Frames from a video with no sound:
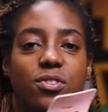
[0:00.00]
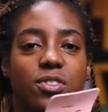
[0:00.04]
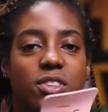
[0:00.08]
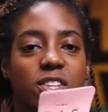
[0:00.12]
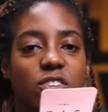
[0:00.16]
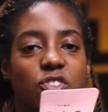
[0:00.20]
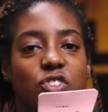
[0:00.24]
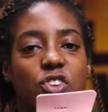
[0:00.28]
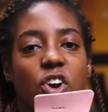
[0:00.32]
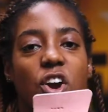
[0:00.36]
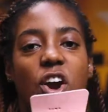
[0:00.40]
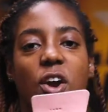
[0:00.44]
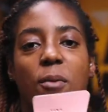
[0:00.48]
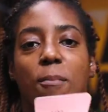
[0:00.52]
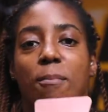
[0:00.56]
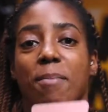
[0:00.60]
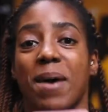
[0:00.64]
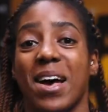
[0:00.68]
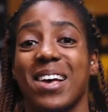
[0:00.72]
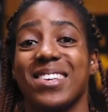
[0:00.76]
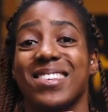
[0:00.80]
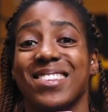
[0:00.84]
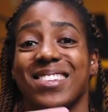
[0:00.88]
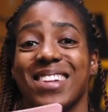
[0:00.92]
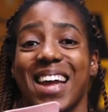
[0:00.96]
These are our
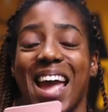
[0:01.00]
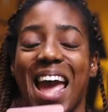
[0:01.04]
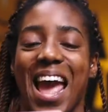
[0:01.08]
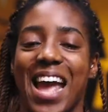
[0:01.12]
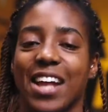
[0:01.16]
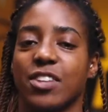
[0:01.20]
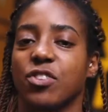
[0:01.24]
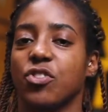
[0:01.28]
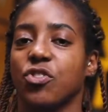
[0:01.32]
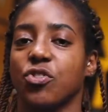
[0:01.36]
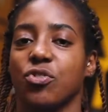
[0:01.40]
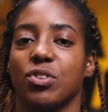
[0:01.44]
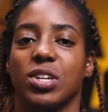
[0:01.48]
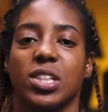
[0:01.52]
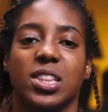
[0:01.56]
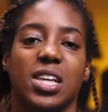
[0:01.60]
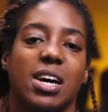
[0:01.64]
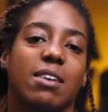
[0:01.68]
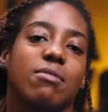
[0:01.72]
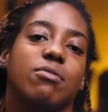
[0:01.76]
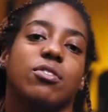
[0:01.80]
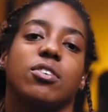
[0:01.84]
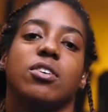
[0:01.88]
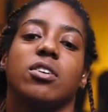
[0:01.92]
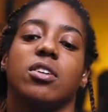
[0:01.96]
best
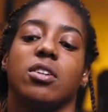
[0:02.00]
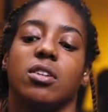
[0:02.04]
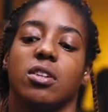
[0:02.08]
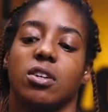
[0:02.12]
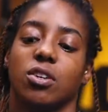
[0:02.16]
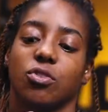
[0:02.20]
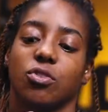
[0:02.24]
entry-level